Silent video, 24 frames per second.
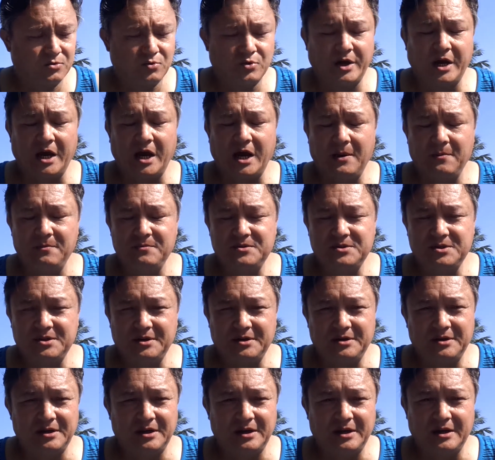crabs
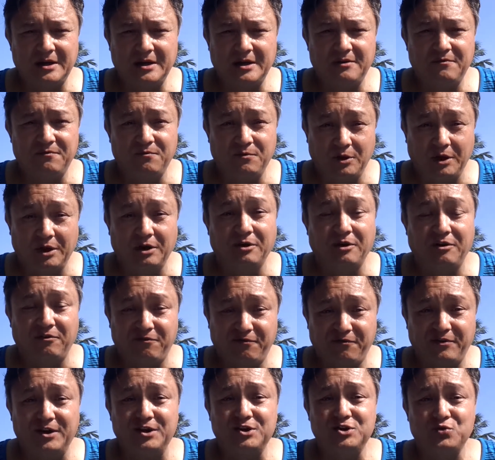and literally
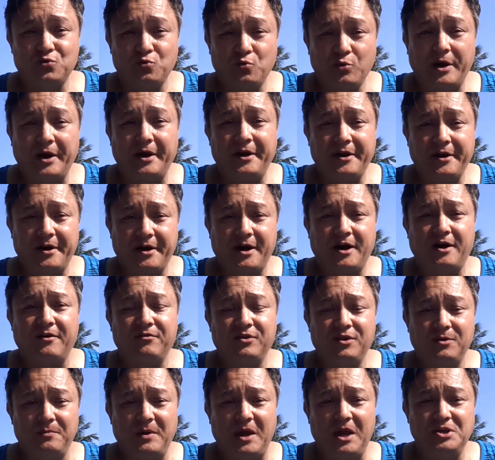fish right
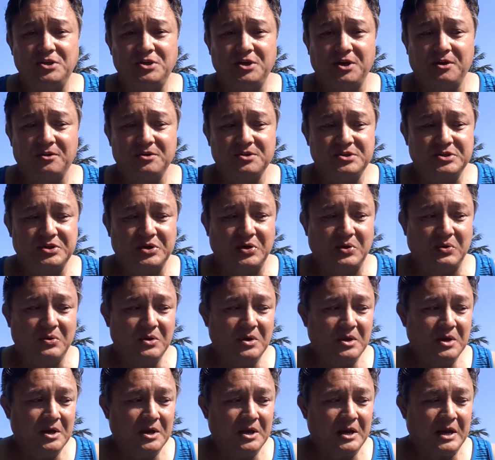off the beach here. So
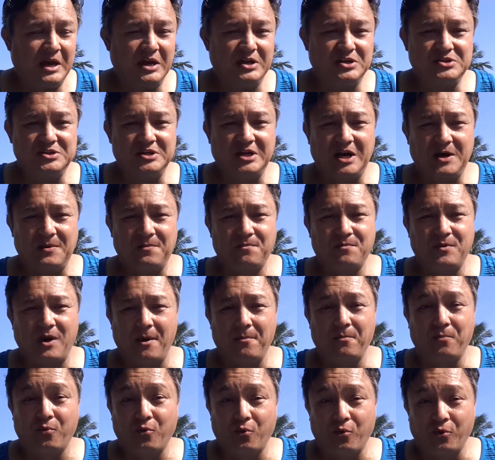it's not
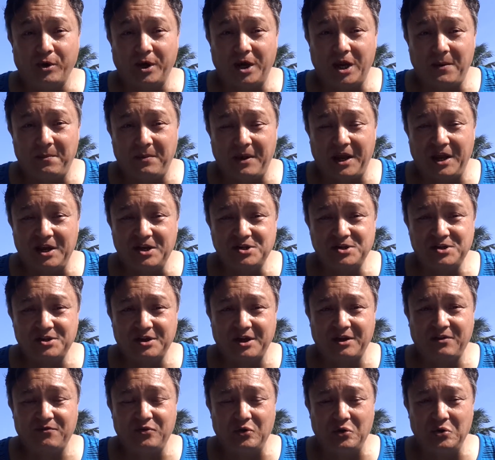a pretty beach
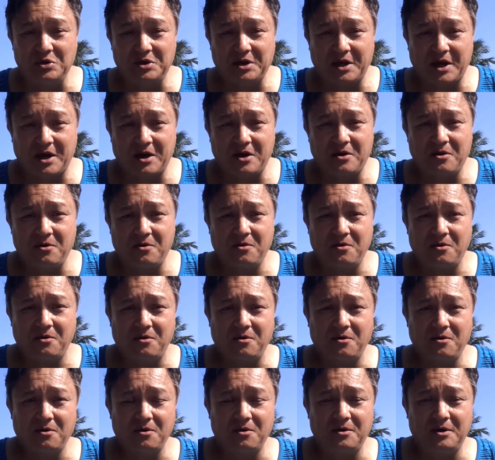like Boom Tao
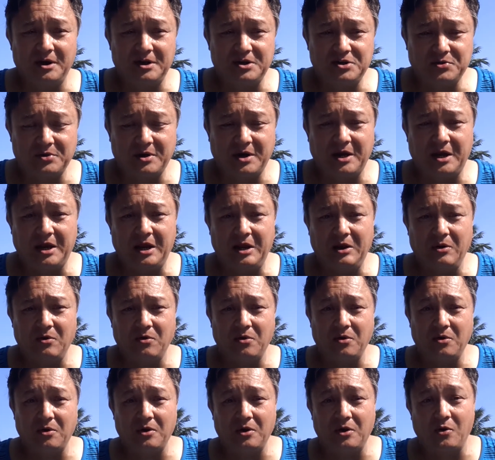or Nha Trang
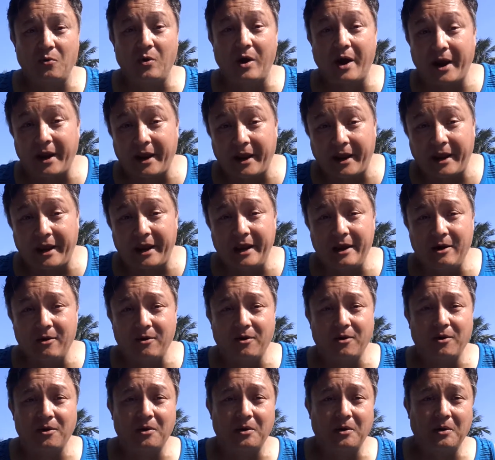or Hawaii
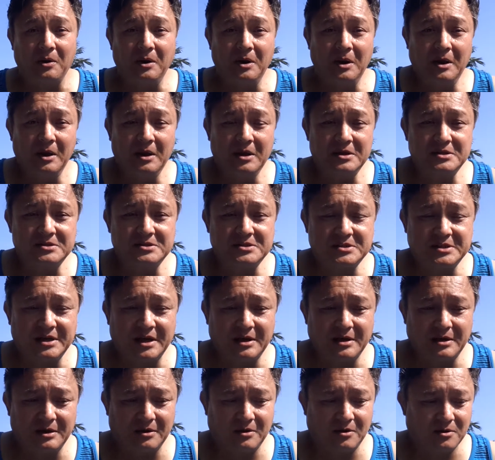or some